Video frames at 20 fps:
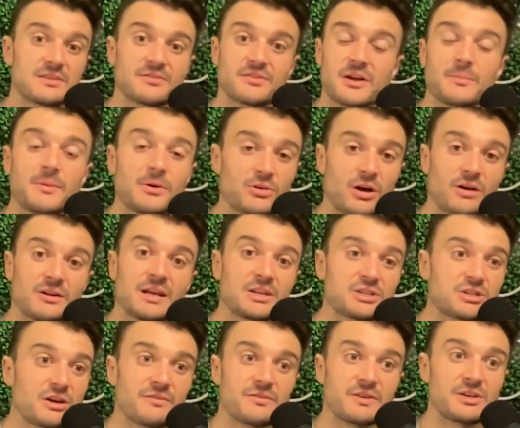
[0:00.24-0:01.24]
that have come out on
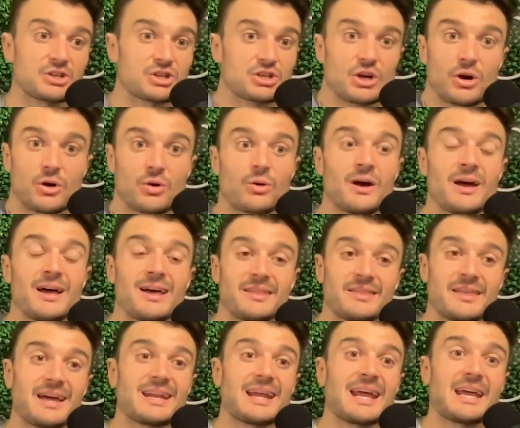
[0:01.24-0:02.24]
HRV show
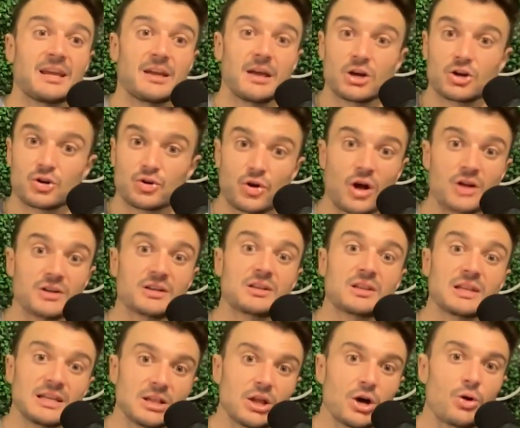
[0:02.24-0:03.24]
that a
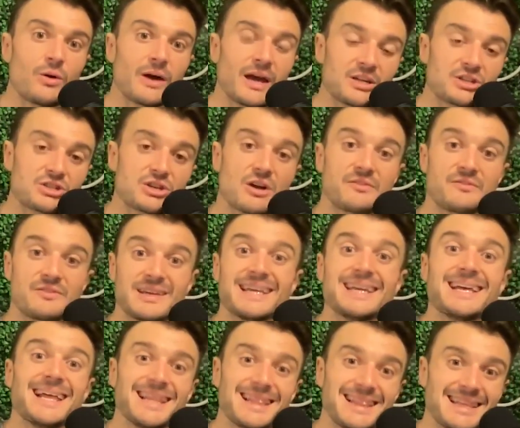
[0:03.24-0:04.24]
chronically low
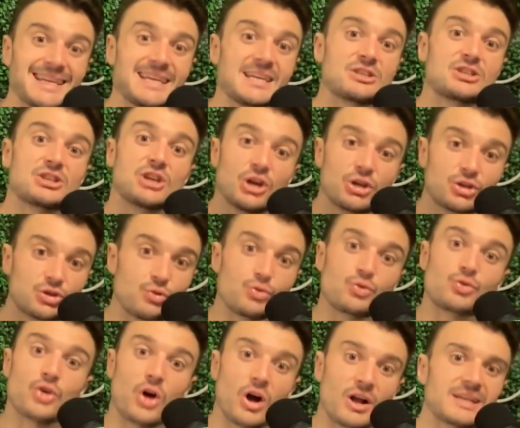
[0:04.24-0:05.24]
HRV leads to
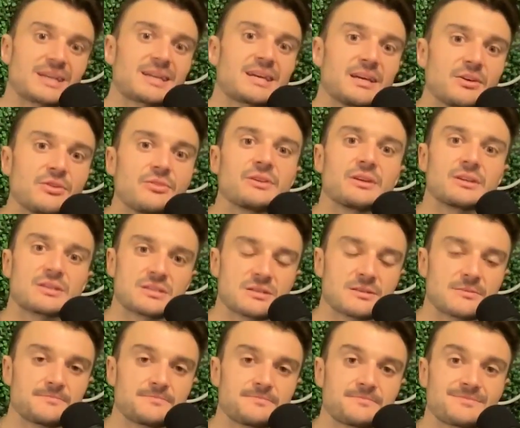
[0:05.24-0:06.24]
chronic illness